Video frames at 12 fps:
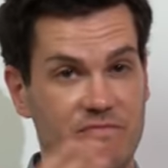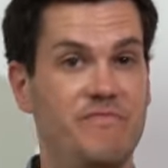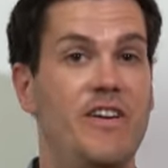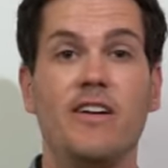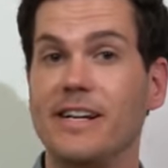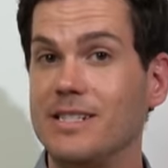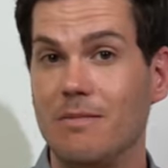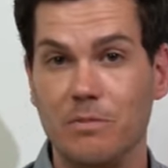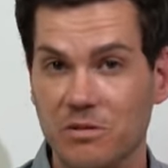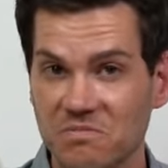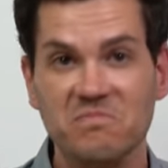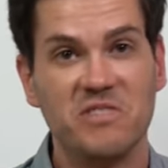very
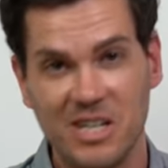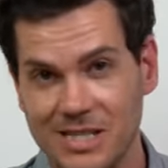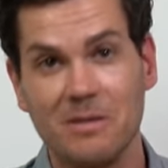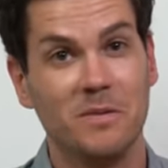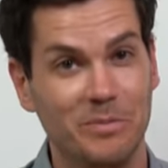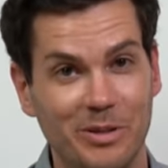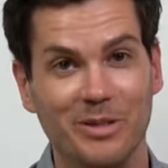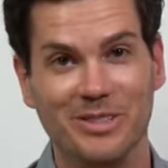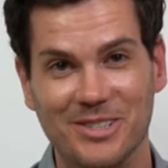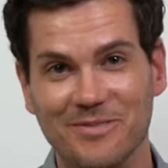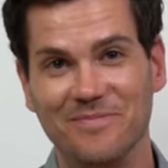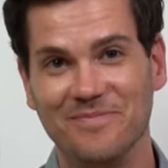acceptable, very acceptable
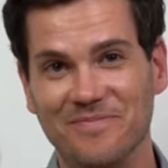boots.